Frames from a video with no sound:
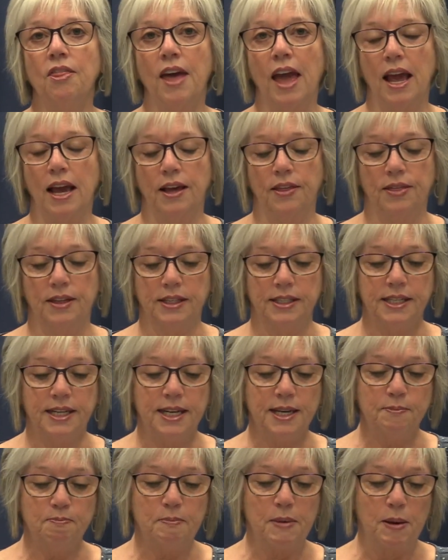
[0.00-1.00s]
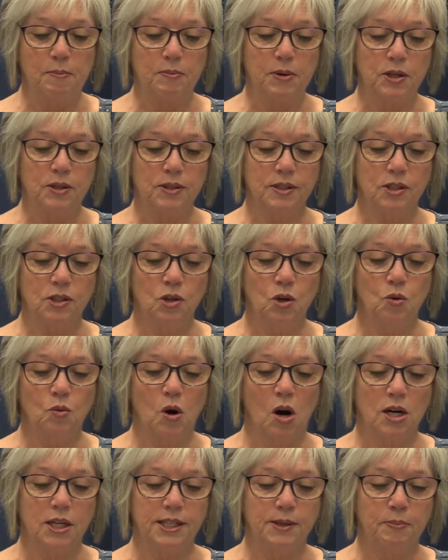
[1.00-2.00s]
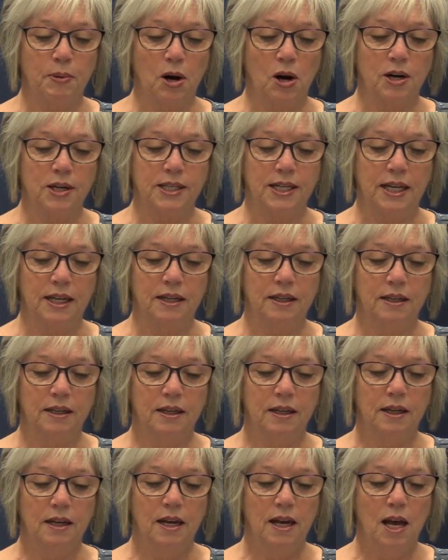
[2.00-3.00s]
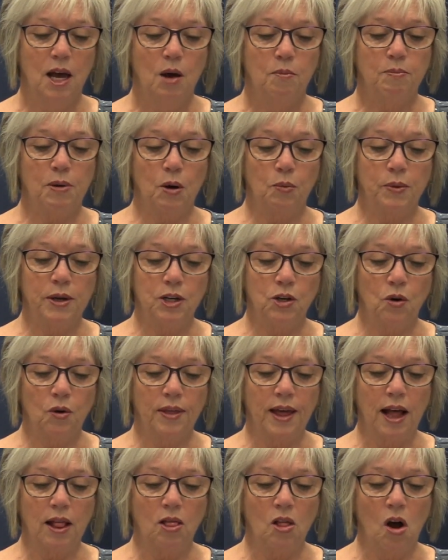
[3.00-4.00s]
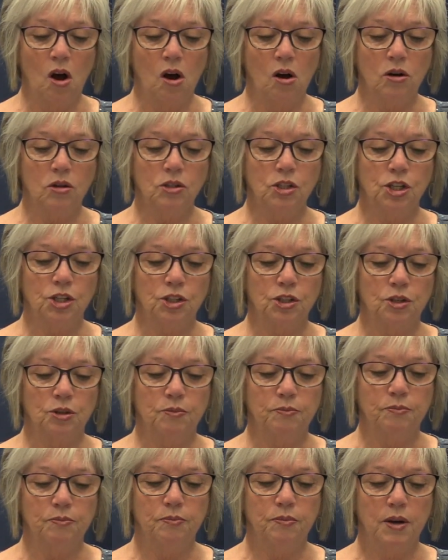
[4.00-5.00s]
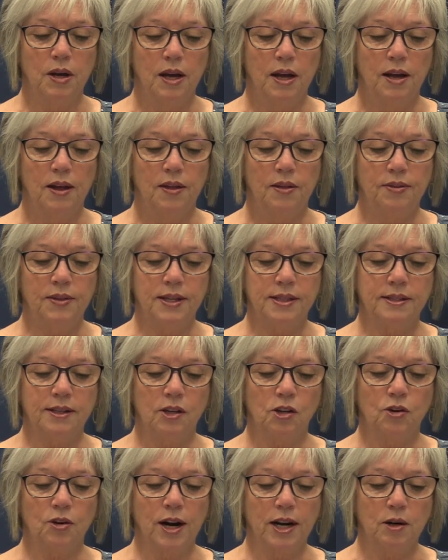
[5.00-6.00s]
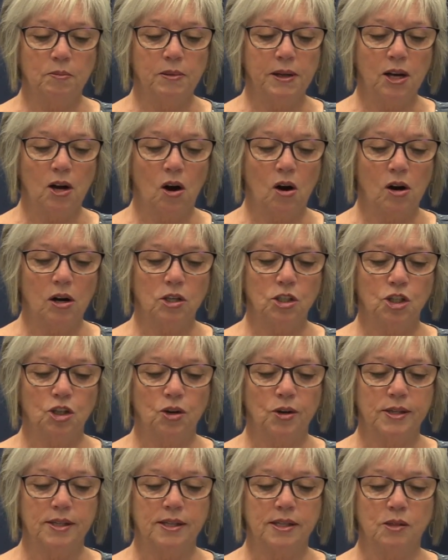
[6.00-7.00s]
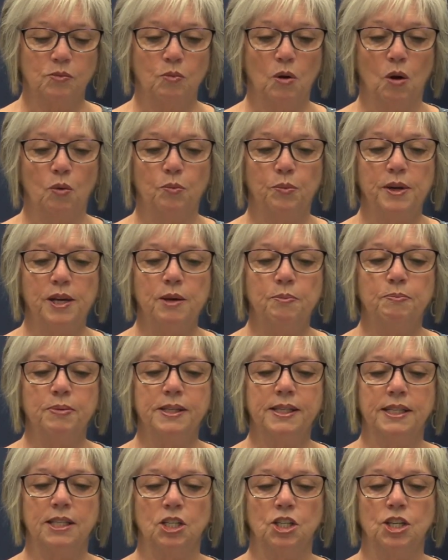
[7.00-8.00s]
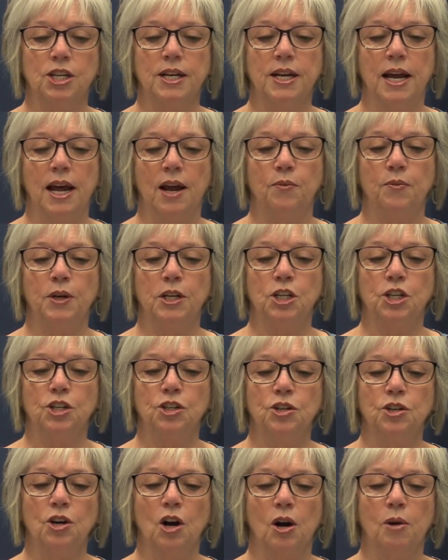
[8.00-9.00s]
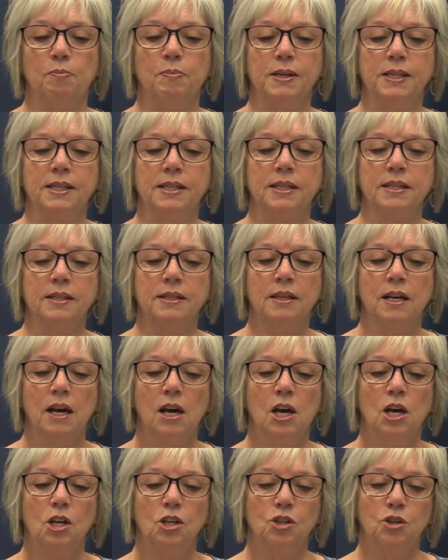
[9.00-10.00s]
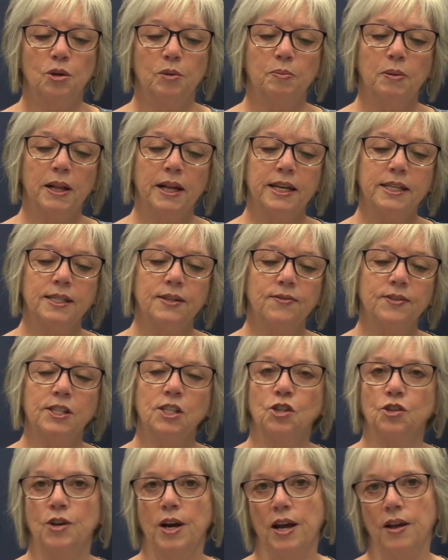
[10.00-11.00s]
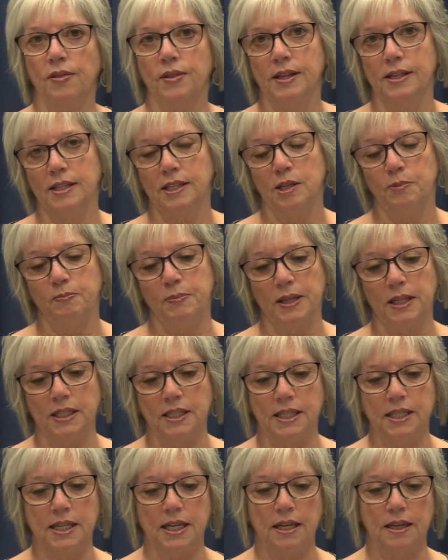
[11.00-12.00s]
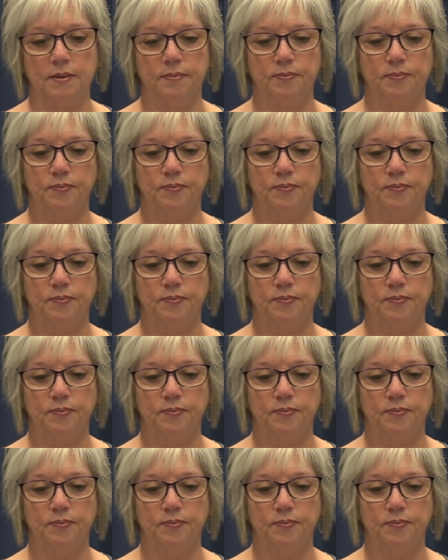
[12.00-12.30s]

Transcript: thank the team members who are departing, but we know that long term, these incredibly hard choices will reposition and return our business to a place of strength and stability.